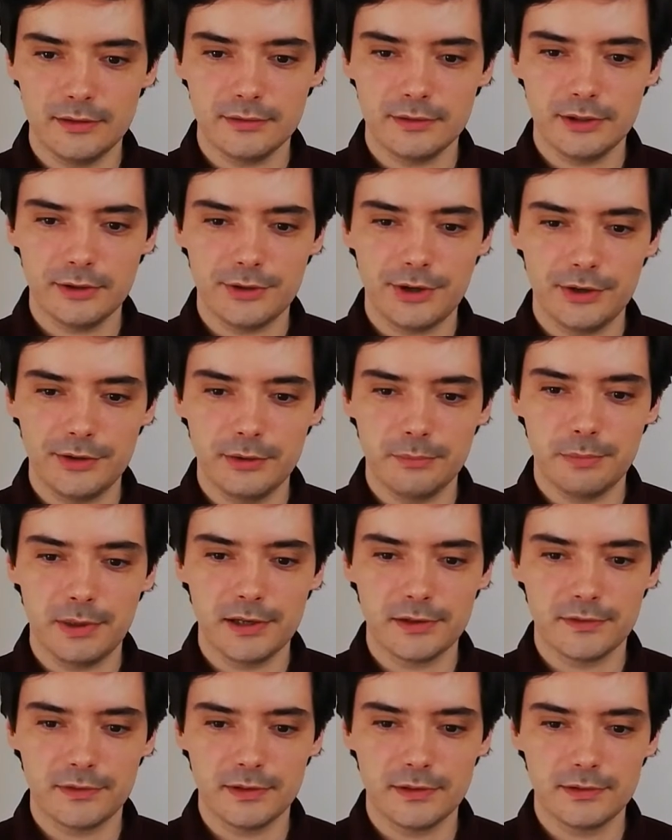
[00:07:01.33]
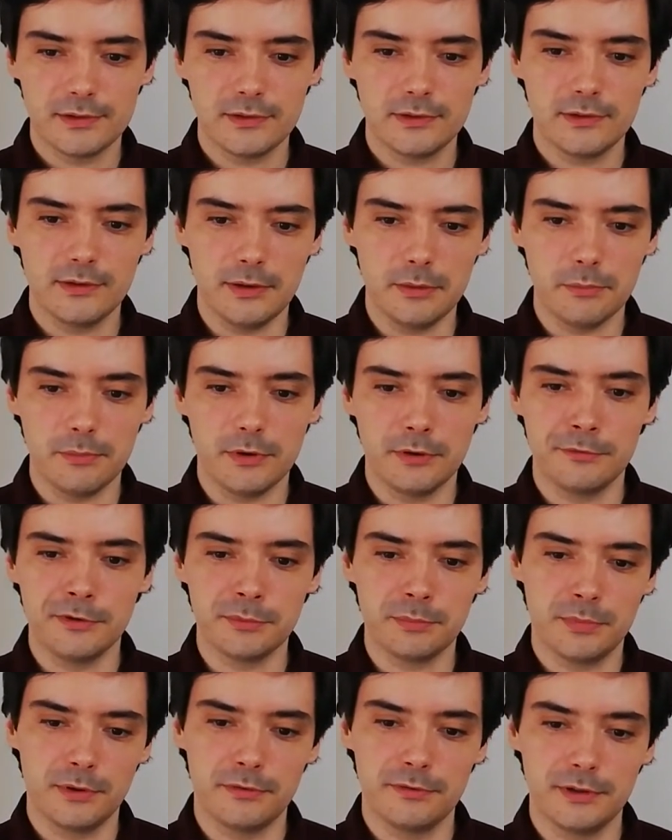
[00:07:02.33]
there are the past tenses, the
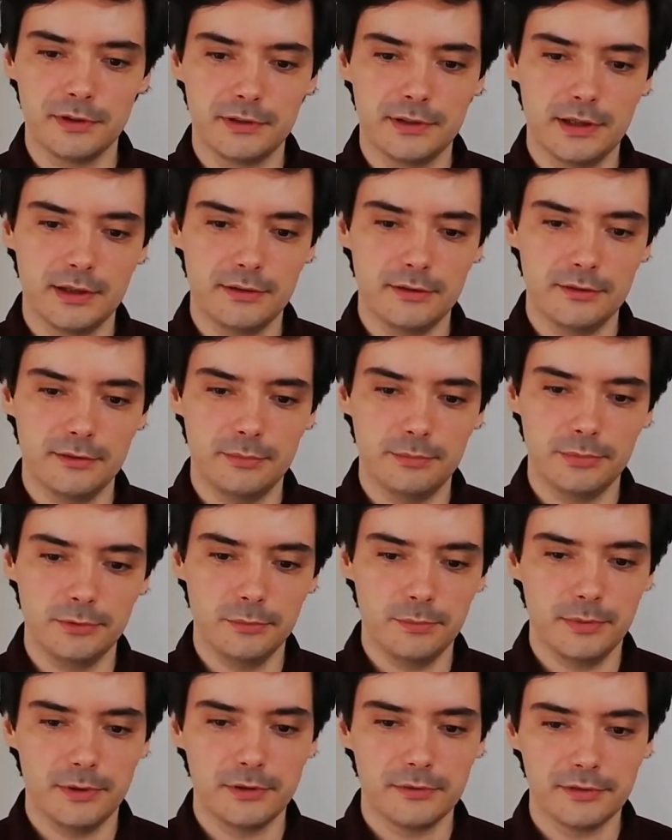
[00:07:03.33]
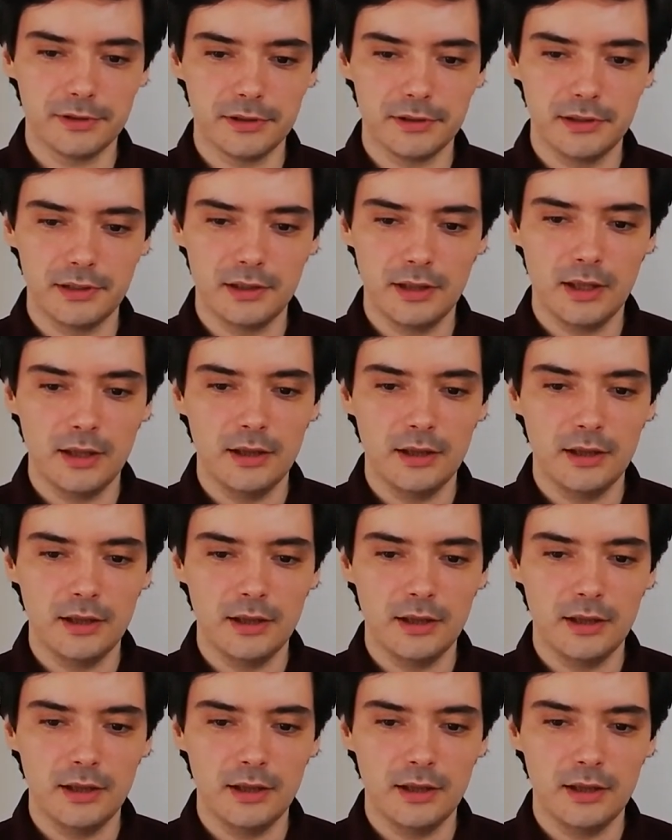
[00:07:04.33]
imperfect, perfect, and the pluperfect.